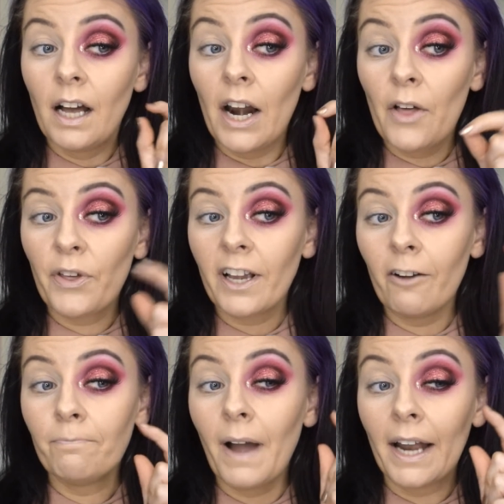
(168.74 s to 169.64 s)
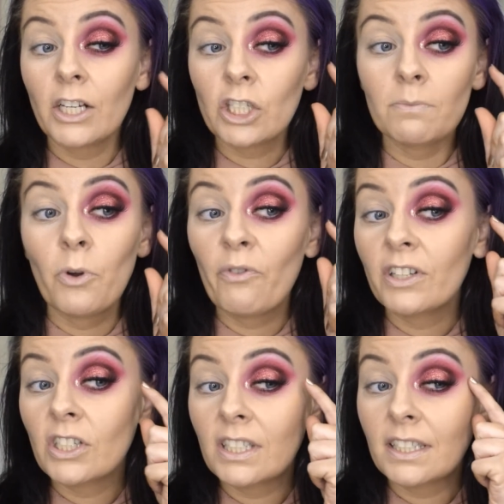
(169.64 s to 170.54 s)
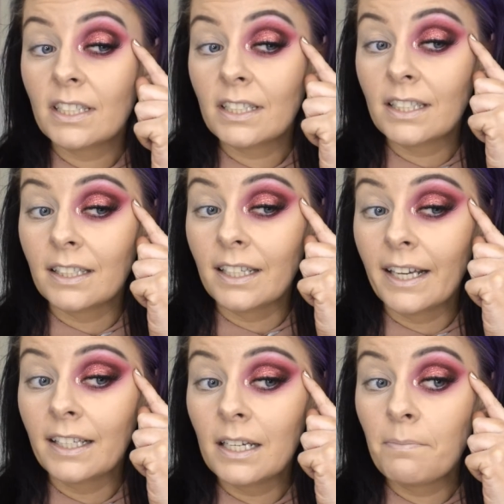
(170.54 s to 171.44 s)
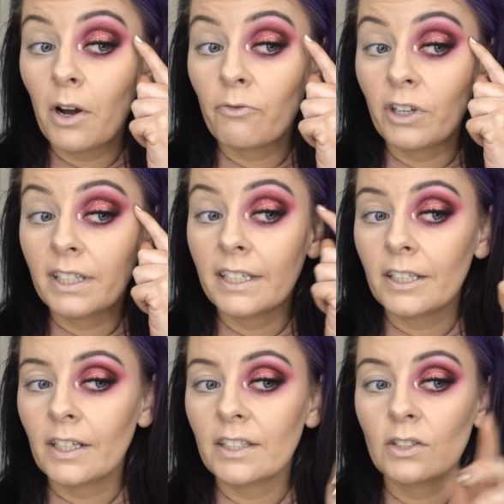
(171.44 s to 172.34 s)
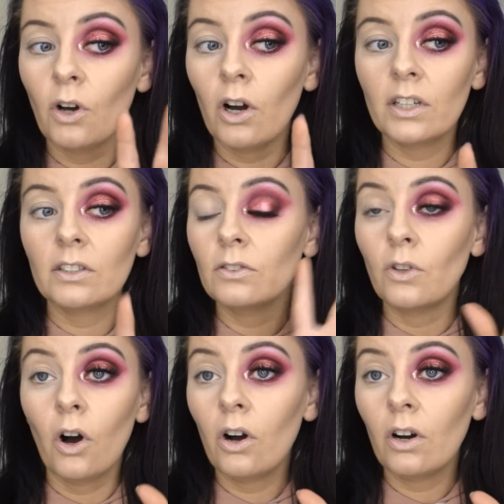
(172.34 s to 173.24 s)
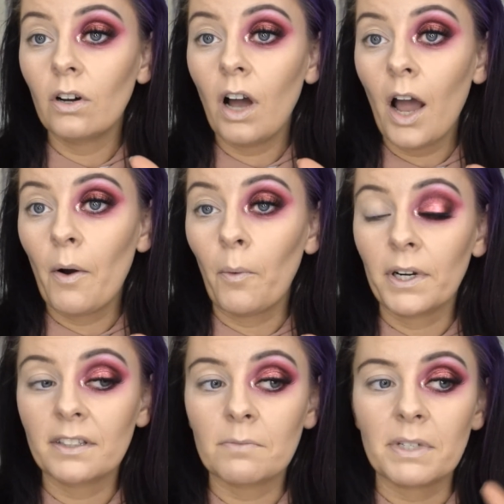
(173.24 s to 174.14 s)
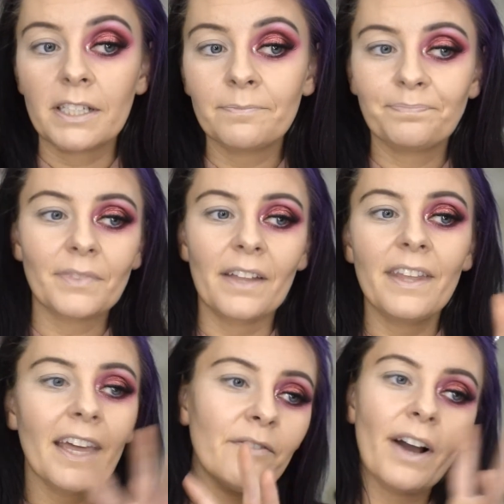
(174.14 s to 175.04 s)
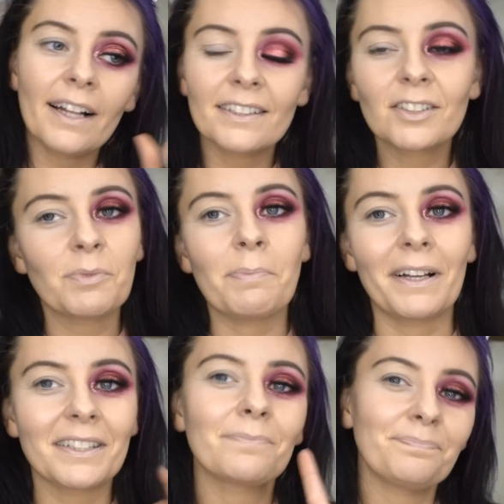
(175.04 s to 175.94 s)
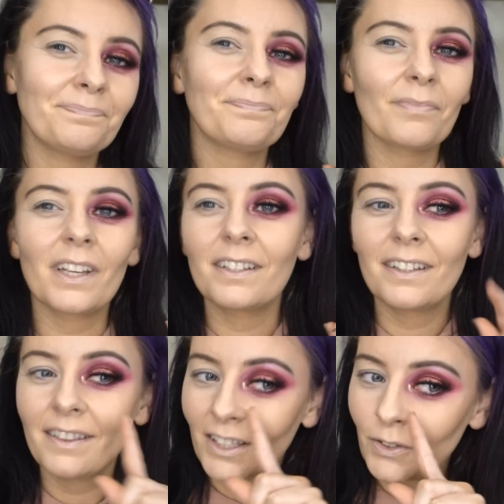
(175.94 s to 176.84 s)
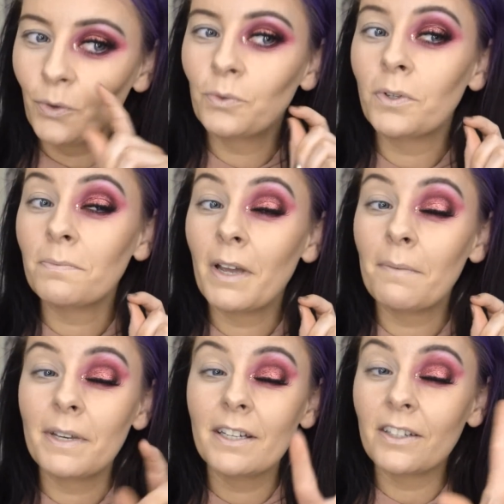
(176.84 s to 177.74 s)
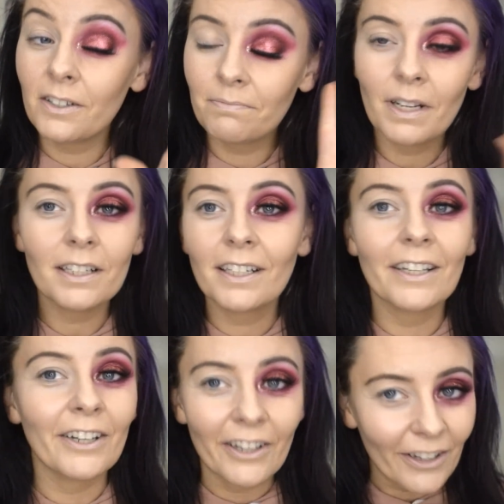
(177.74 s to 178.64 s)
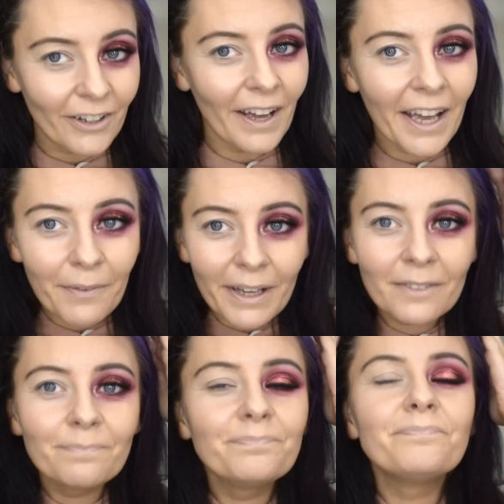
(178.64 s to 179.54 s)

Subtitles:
and I think I've managed to move it just slightly, but really it's not how I want it to be. And then I've added some wee bits. This gold wasn't meant to be here, da da da da. Anyway,